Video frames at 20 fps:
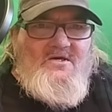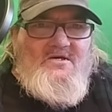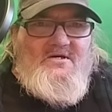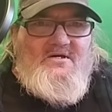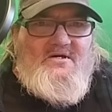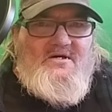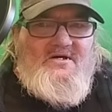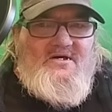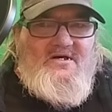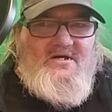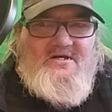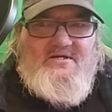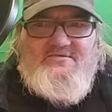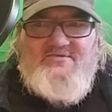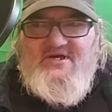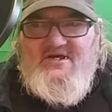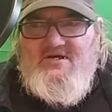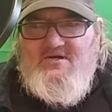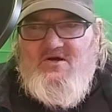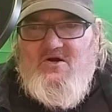uh,
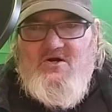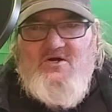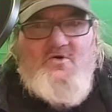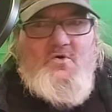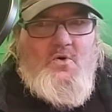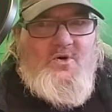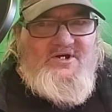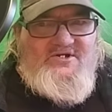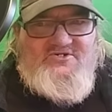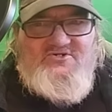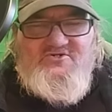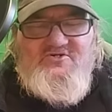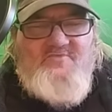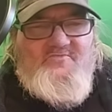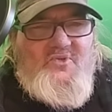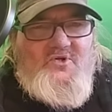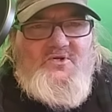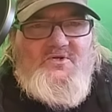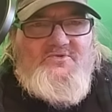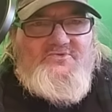that are
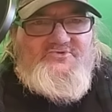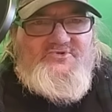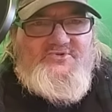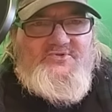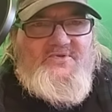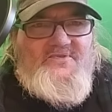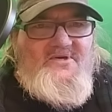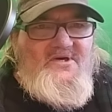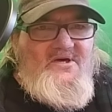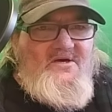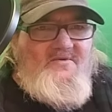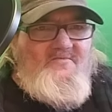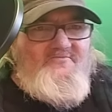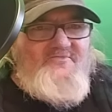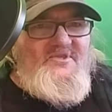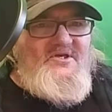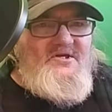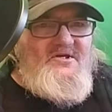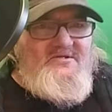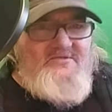questionable to them,
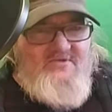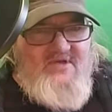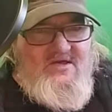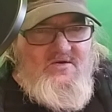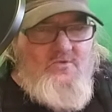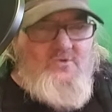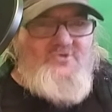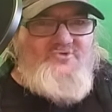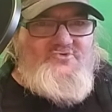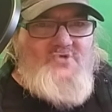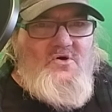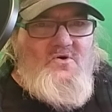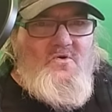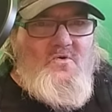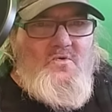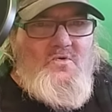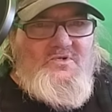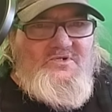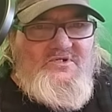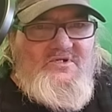then they will know